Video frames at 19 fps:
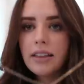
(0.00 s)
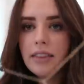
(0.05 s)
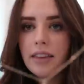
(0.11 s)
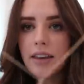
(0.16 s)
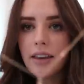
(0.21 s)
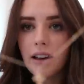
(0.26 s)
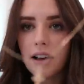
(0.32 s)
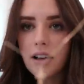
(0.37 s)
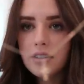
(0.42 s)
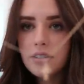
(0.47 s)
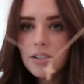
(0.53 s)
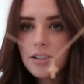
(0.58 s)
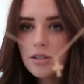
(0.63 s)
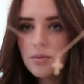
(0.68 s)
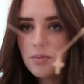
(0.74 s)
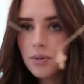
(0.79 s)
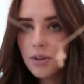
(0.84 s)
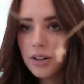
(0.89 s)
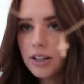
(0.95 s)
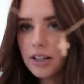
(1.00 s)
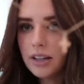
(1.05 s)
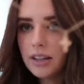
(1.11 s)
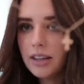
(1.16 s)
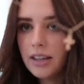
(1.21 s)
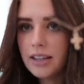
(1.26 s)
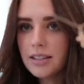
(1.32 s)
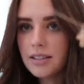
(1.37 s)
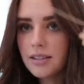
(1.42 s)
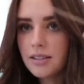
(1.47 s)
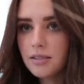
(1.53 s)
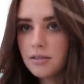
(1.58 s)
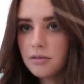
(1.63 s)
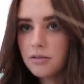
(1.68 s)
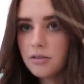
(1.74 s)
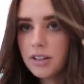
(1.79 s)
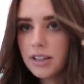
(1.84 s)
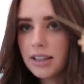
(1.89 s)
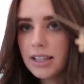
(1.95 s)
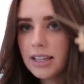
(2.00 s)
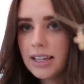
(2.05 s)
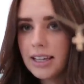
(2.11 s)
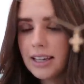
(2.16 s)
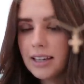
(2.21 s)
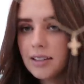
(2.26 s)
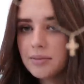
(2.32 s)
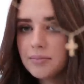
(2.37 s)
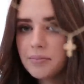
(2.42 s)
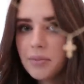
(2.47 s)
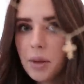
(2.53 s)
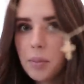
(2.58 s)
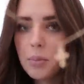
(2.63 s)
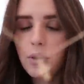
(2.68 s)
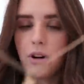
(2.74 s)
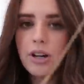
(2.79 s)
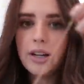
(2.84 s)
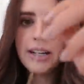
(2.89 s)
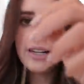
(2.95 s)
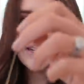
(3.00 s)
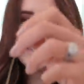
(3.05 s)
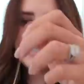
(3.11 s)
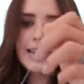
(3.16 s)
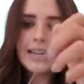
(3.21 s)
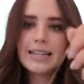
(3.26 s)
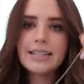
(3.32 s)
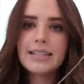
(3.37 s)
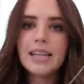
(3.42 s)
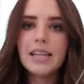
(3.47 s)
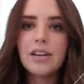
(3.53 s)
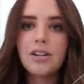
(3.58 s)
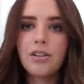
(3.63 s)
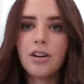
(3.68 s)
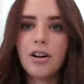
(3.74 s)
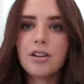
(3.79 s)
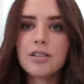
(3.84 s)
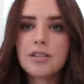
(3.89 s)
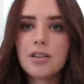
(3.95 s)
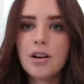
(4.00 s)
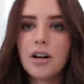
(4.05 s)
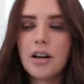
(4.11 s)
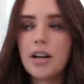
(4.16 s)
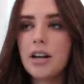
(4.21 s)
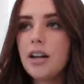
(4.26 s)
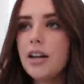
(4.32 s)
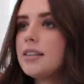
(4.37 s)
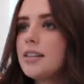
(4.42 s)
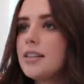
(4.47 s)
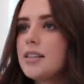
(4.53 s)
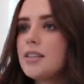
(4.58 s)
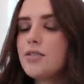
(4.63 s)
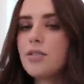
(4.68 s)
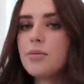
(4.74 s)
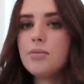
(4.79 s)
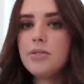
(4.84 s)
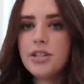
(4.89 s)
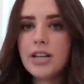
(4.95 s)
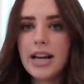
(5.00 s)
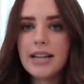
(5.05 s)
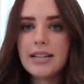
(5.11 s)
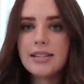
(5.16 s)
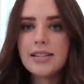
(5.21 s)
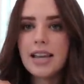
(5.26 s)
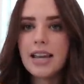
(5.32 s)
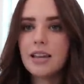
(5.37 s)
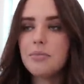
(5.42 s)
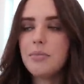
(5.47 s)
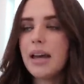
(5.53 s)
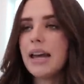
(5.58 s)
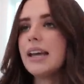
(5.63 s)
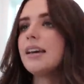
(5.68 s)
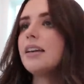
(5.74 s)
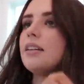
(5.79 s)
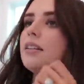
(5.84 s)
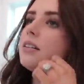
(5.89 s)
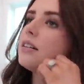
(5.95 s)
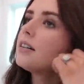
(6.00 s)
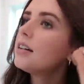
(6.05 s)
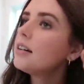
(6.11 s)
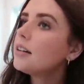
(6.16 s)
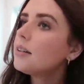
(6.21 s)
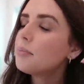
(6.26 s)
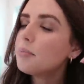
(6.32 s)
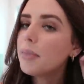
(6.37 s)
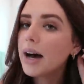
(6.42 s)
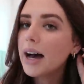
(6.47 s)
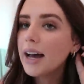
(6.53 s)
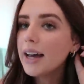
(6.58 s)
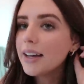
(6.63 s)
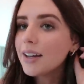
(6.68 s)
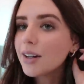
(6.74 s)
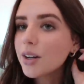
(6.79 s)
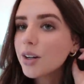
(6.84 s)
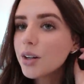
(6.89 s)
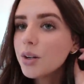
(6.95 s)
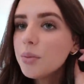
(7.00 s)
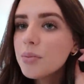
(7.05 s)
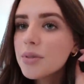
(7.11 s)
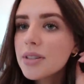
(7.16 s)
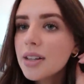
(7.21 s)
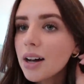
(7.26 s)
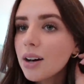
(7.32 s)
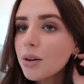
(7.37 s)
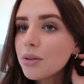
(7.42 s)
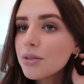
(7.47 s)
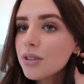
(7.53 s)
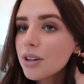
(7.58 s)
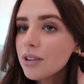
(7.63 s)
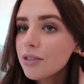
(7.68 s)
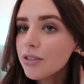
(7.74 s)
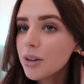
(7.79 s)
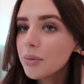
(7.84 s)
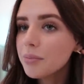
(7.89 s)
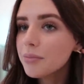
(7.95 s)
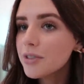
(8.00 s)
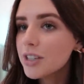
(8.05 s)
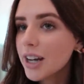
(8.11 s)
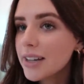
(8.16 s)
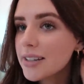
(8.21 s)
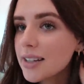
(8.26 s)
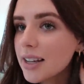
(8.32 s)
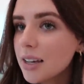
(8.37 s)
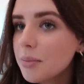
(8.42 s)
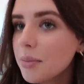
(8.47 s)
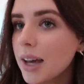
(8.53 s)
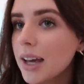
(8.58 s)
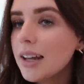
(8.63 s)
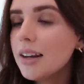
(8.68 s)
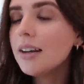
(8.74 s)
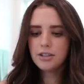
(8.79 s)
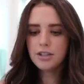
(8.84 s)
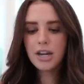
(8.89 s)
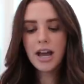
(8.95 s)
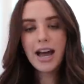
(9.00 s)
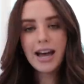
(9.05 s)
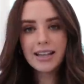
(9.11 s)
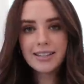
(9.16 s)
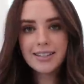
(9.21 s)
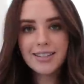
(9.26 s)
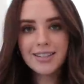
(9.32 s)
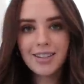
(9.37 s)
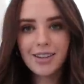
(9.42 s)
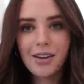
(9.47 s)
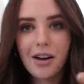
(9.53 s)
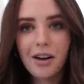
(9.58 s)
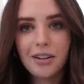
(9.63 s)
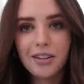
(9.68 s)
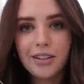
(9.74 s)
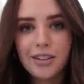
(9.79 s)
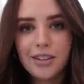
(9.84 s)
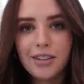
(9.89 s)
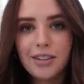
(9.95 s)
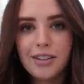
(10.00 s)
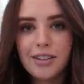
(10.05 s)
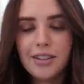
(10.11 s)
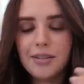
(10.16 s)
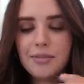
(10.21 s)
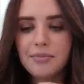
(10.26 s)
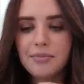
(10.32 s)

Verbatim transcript: I think I'll just put this really pretty dainty cross on. This is from Jaz Handmade. My hoops are also from Jaz Handmade. Jaz, the girl who